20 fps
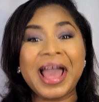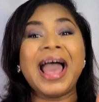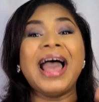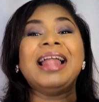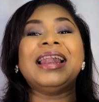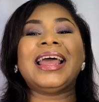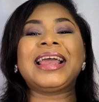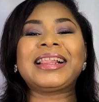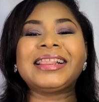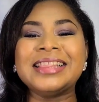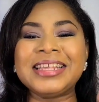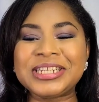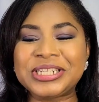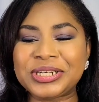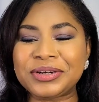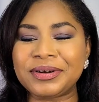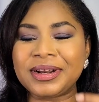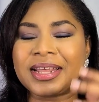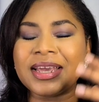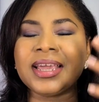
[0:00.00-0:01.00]
Like
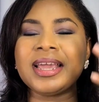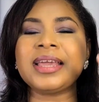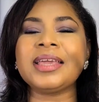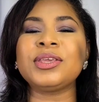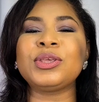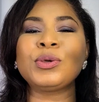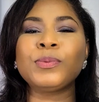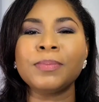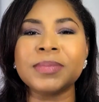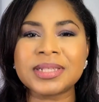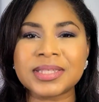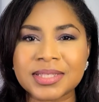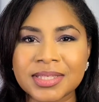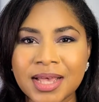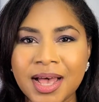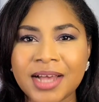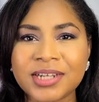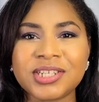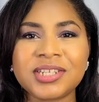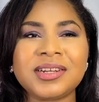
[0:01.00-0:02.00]
literally you
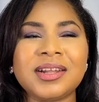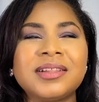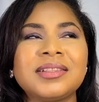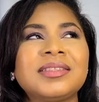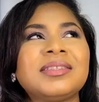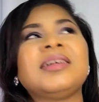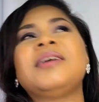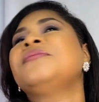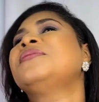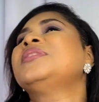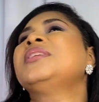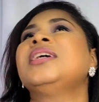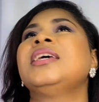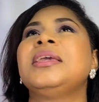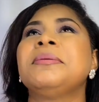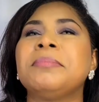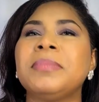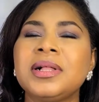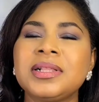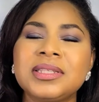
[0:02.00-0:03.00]
massage it and stuff to
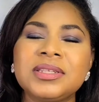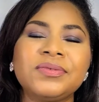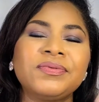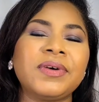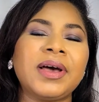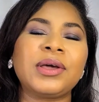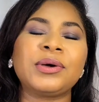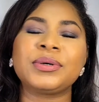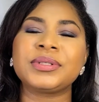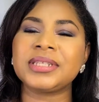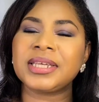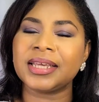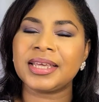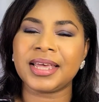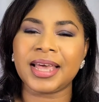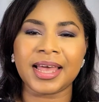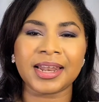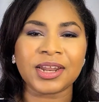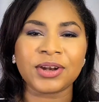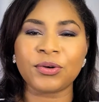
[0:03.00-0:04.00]
emulsify or to
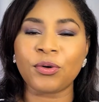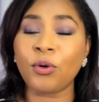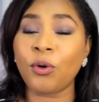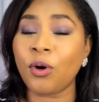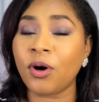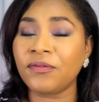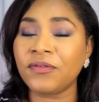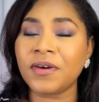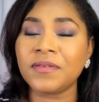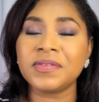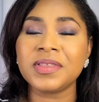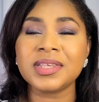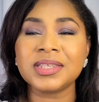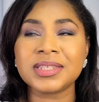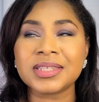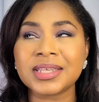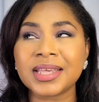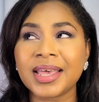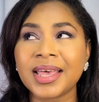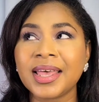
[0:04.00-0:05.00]
get it off of the
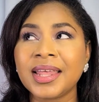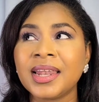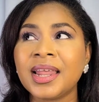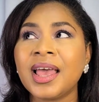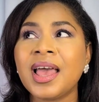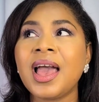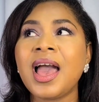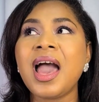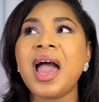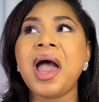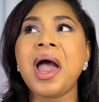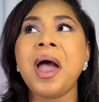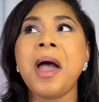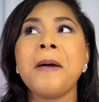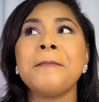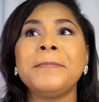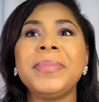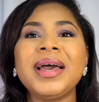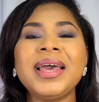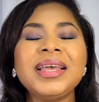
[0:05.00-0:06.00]
skin,
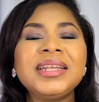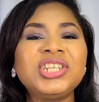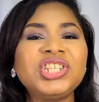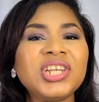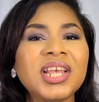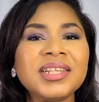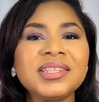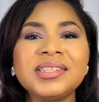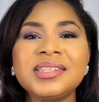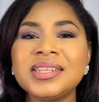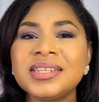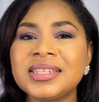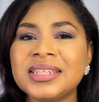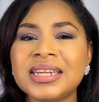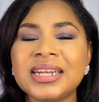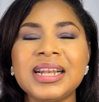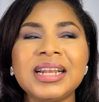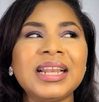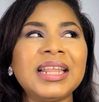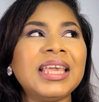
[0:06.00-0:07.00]
but it just doesn't
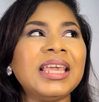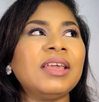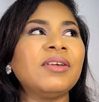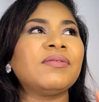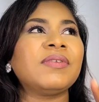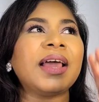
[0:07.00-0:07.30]
leave.